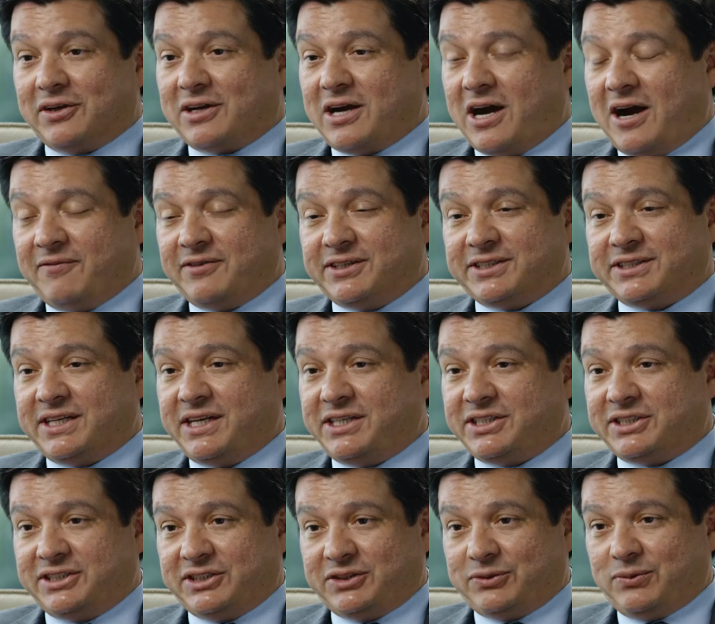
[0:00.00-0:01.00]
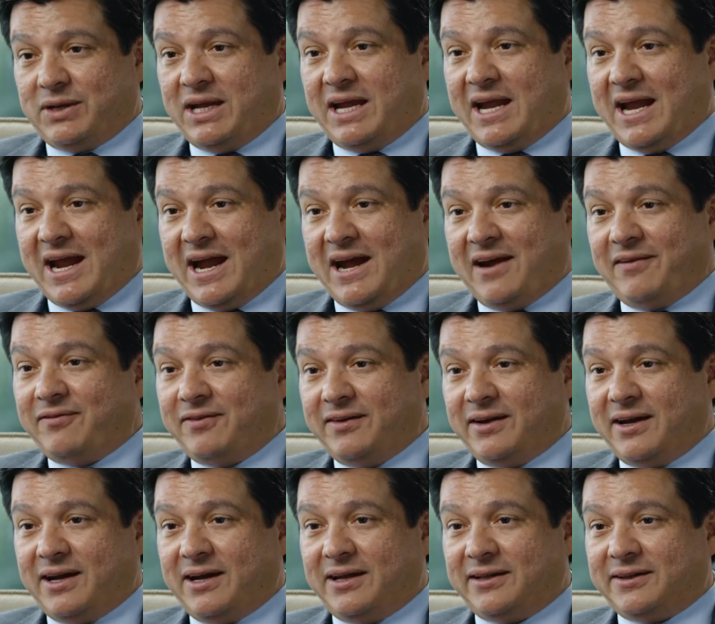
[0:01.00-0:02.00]
the conversations we have
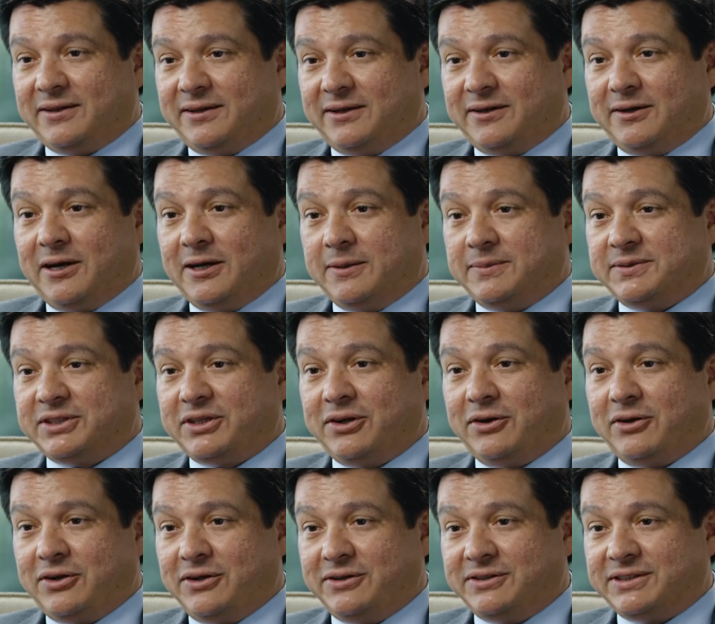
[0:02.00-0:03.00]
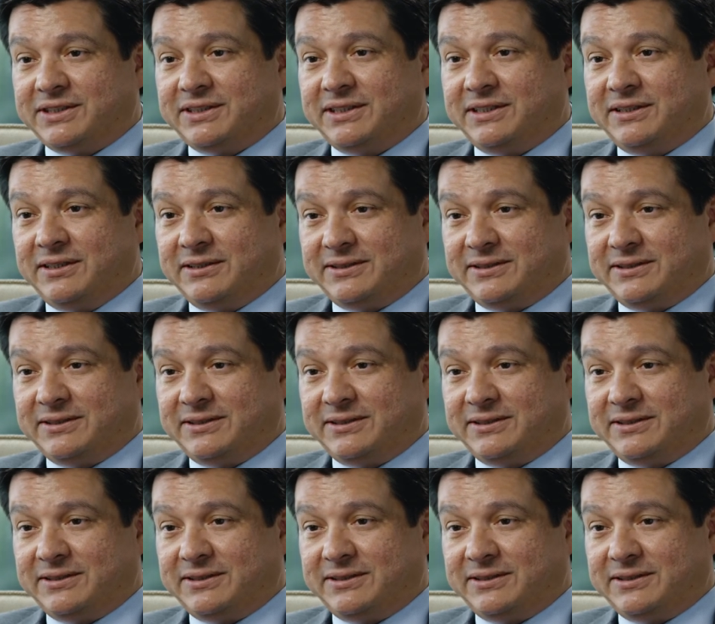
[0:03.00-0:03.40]
at the UpSkill Houston